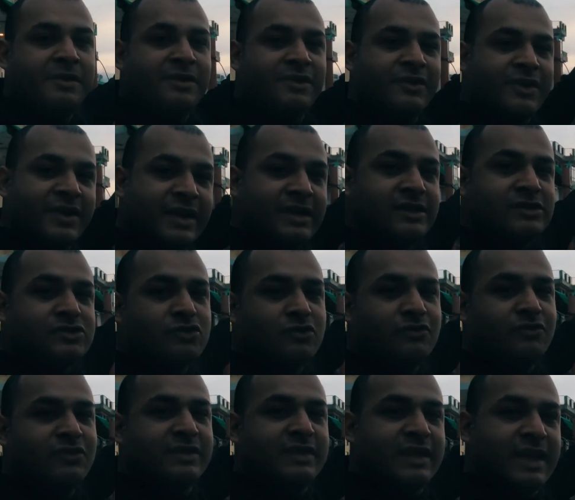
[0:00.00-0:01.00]
range
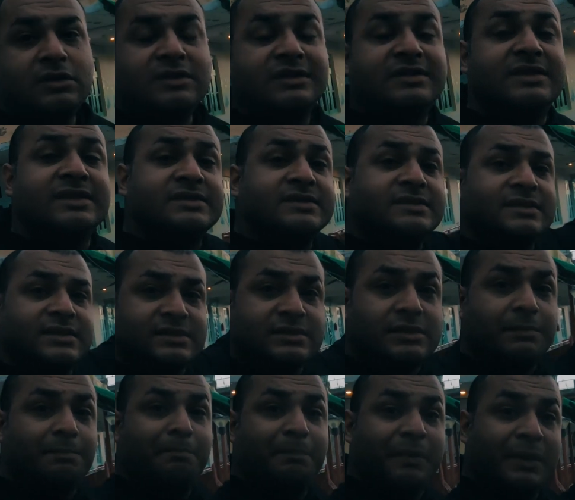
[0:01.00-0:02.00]
over there. This is the
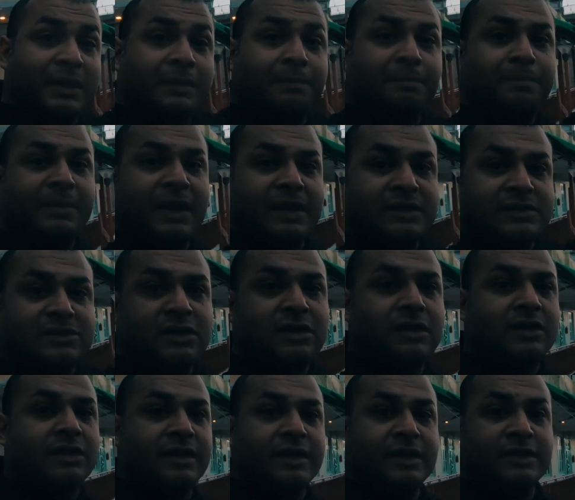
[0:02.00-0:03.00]
Pir
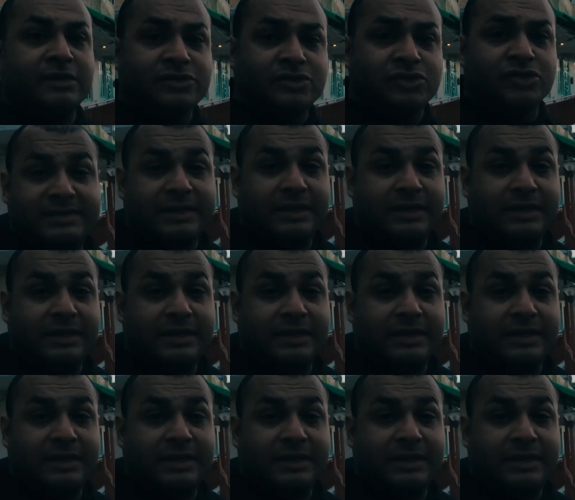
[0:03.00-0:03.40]
Pranjal range.